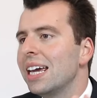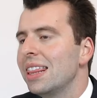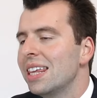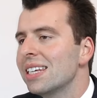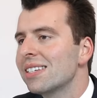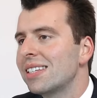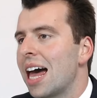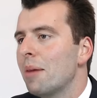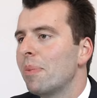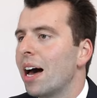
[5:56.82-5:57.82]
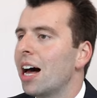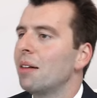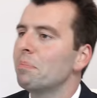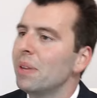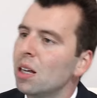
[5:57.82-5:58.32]
In this step,
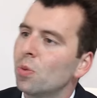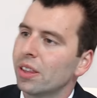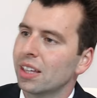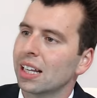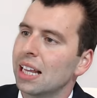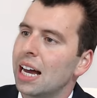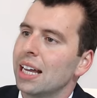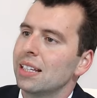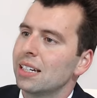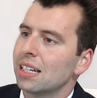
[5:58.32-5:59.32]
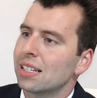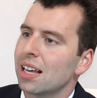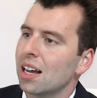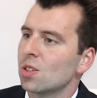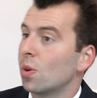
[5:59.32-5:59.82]
I'll meet with the client to
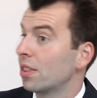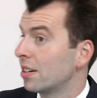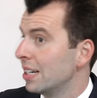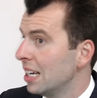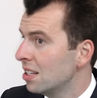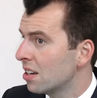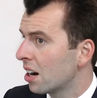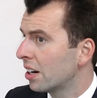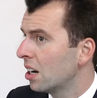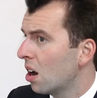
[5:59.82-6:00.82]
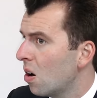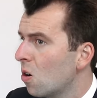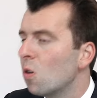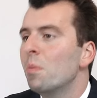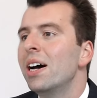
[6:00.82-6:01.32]
discuss what their needs are in a
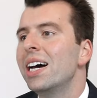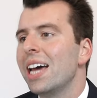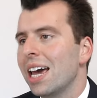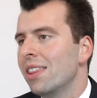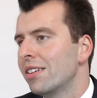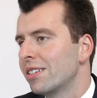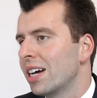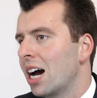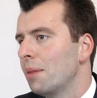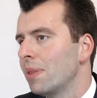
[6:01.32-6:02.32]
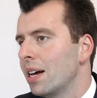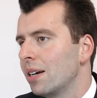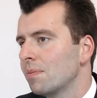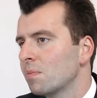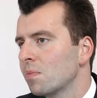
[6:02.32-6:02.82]
home and their timeline.